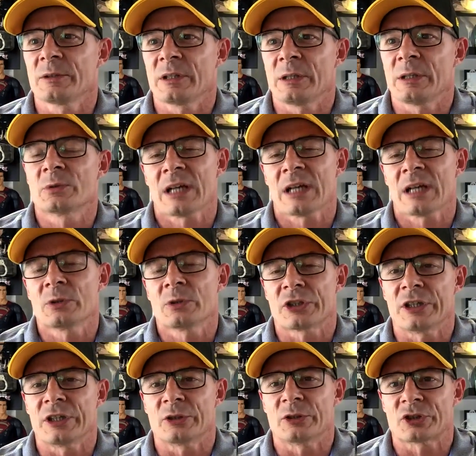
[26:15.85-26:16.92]
always good at
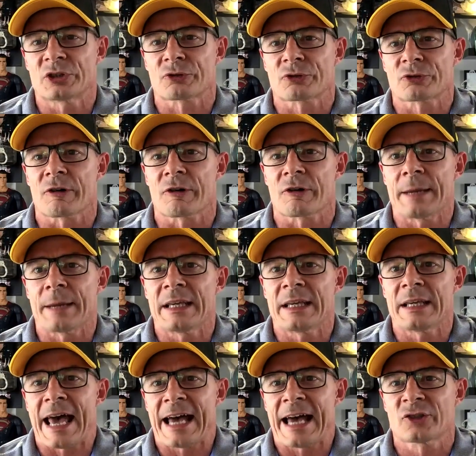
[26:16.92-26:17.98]
describing
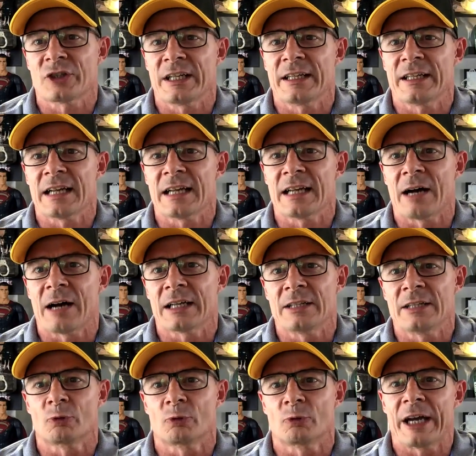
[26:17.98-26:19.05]
action and
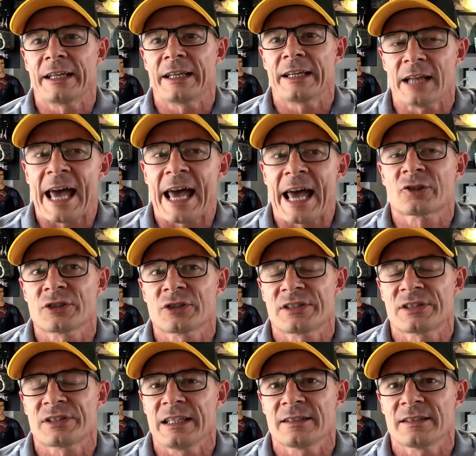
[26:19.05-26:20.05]
writing action scenes, and